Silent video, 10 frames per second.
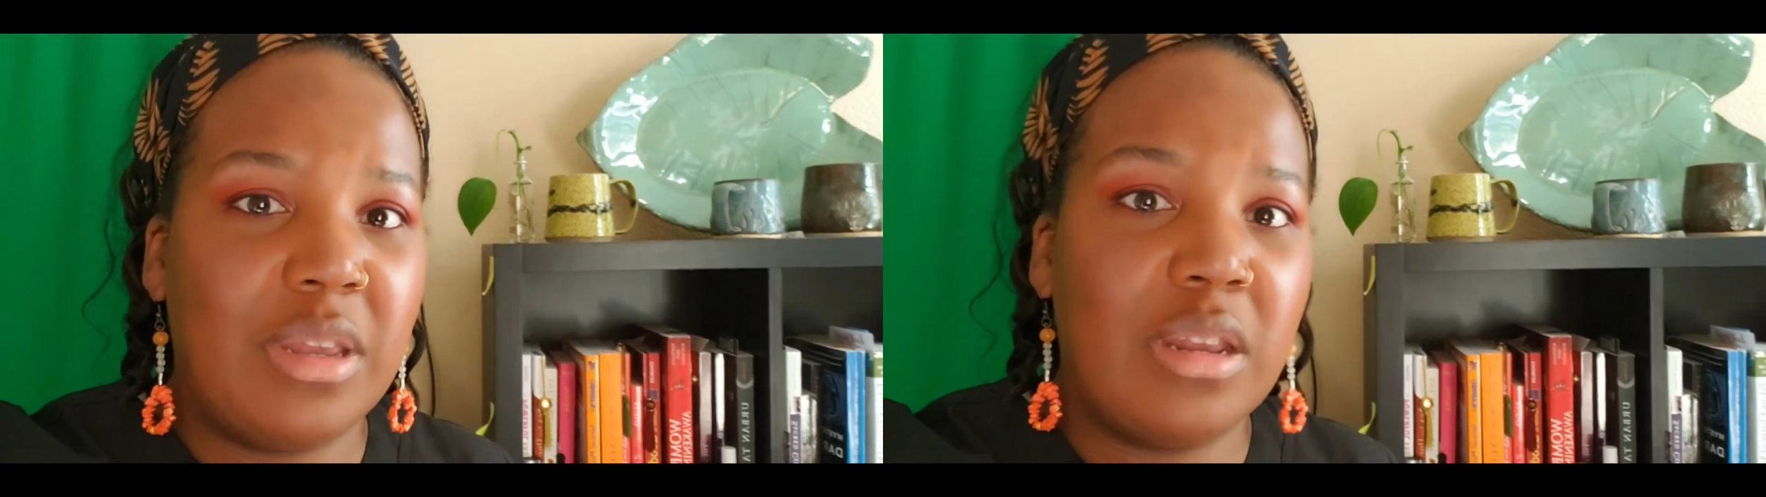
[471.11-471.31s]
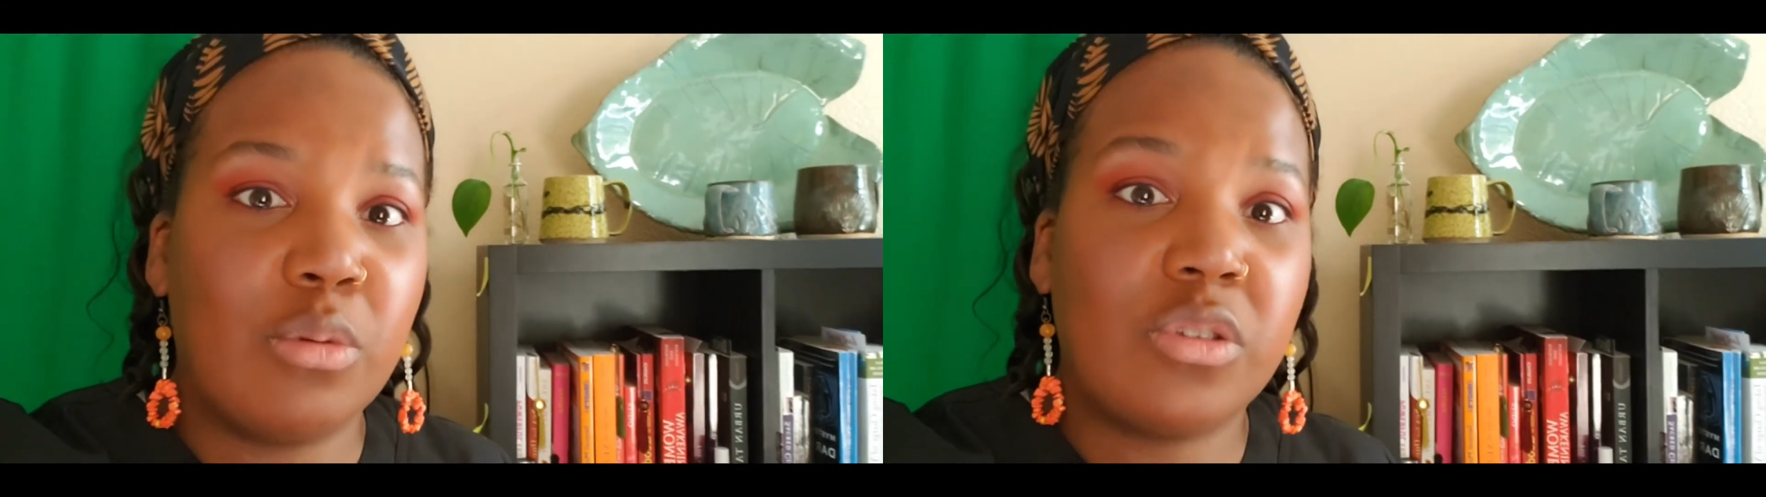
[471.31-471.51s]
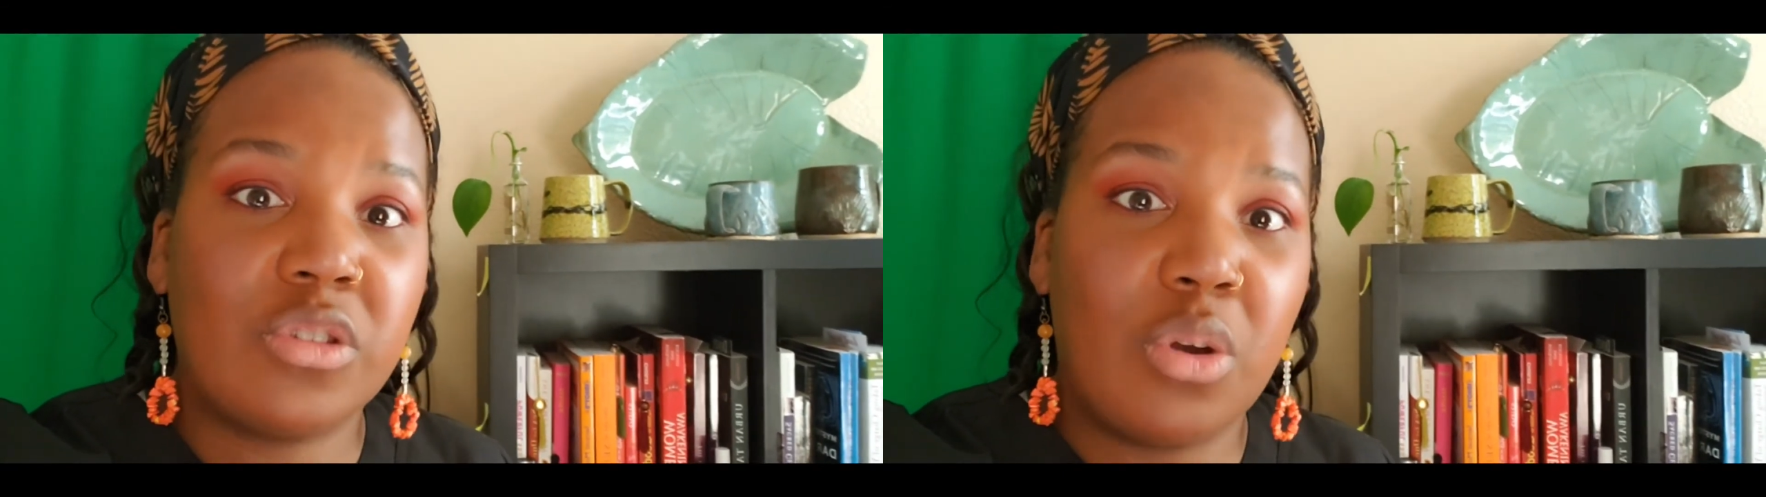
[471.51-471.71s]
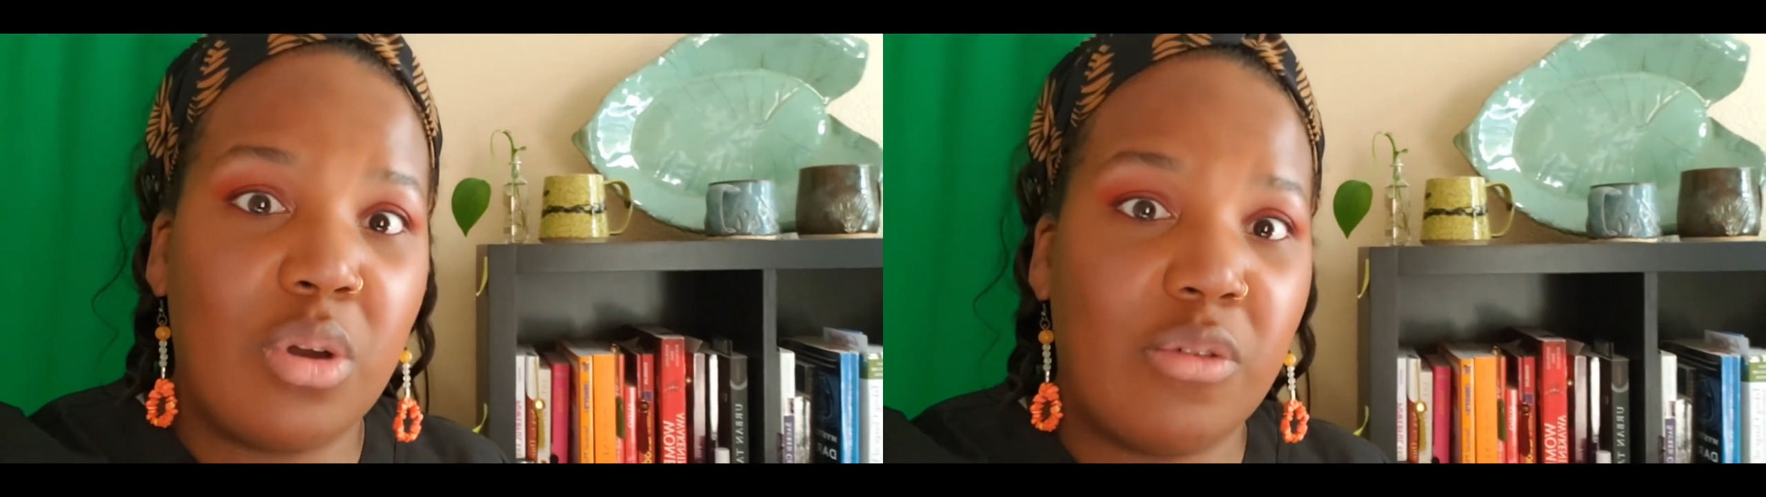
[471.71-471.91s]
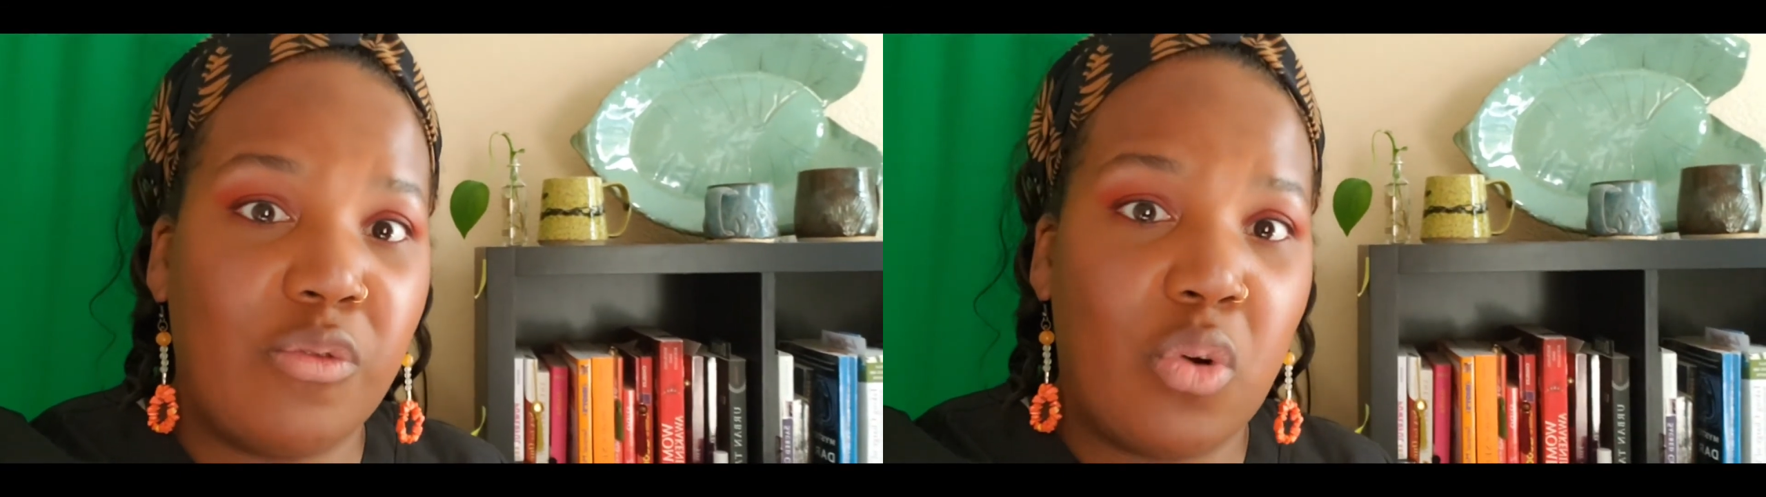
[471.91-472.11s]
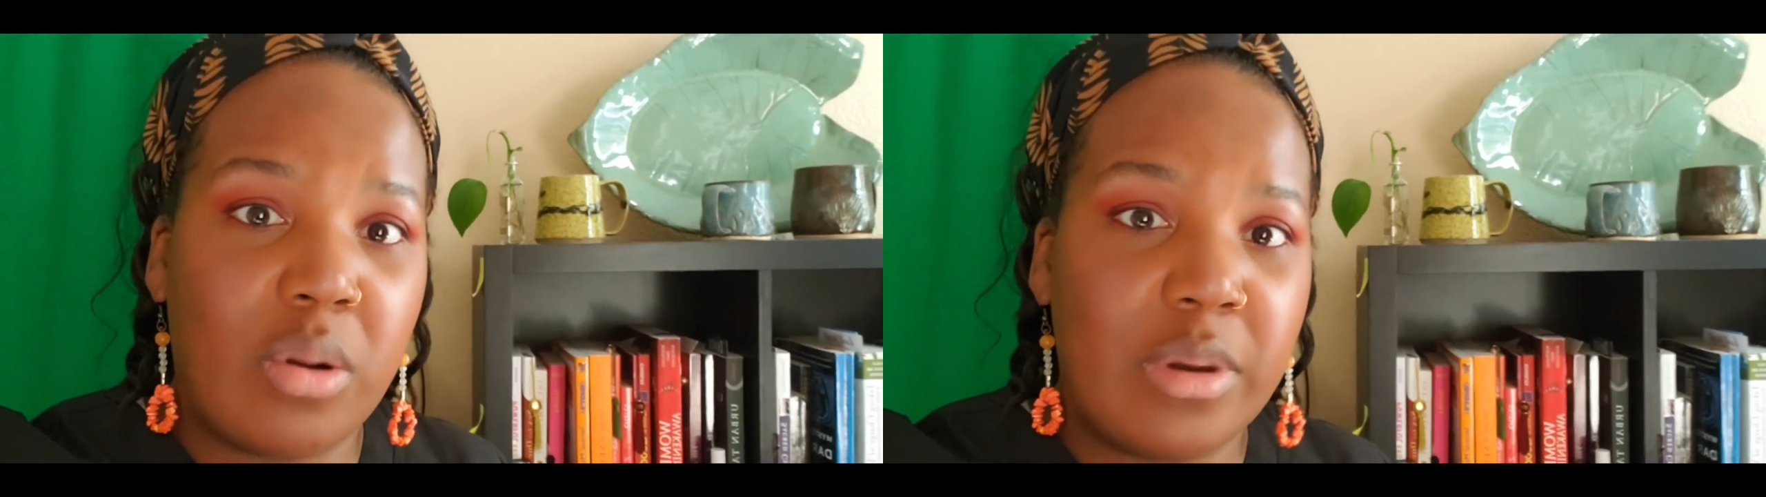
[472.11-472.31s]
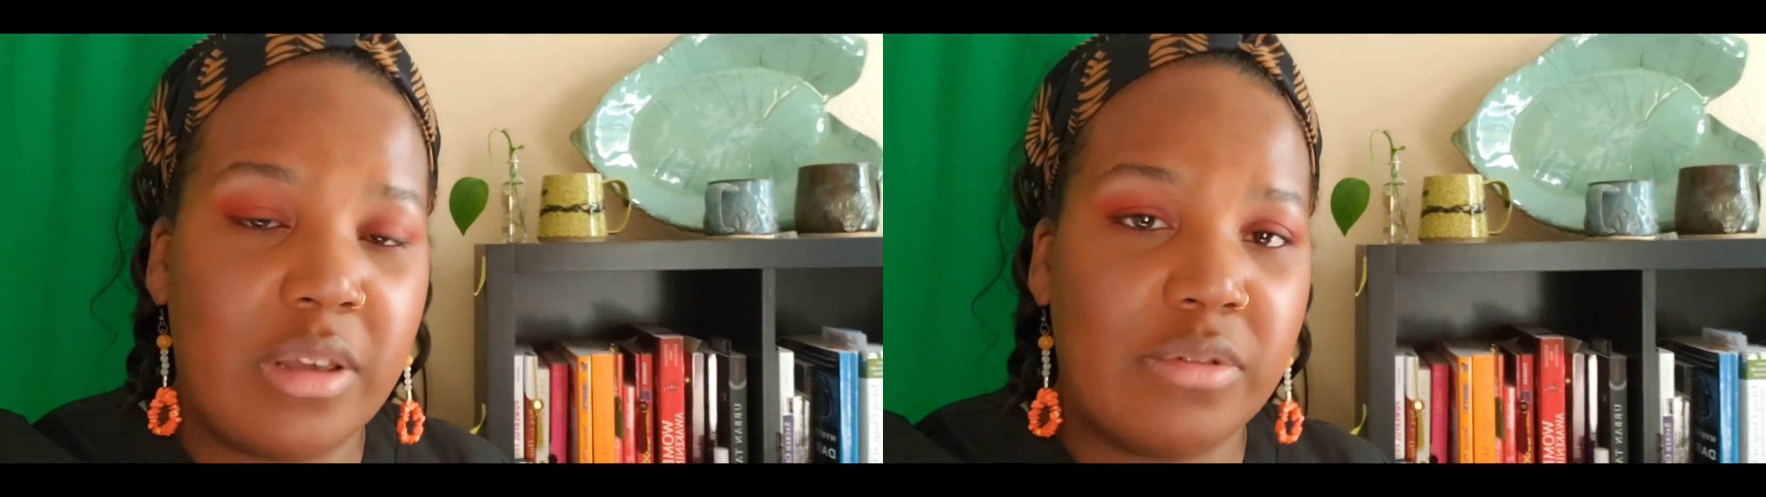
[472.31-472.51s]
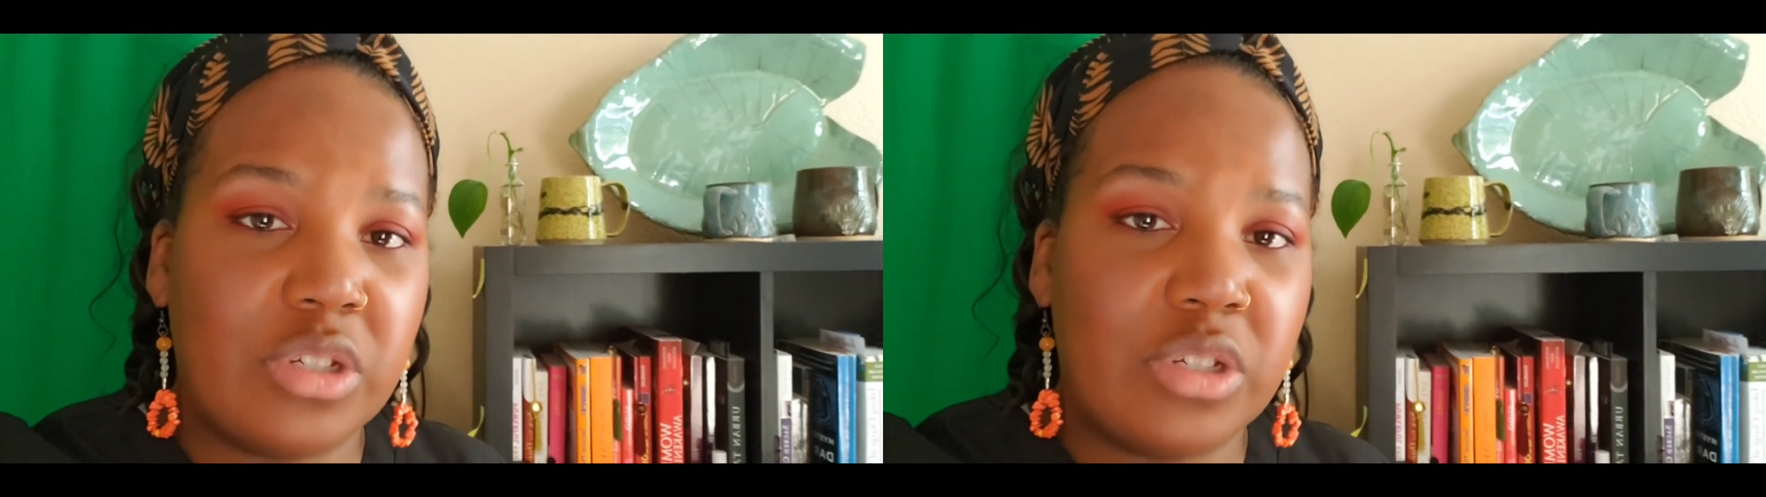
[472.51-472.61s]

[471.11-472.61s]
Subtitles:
It was so informative.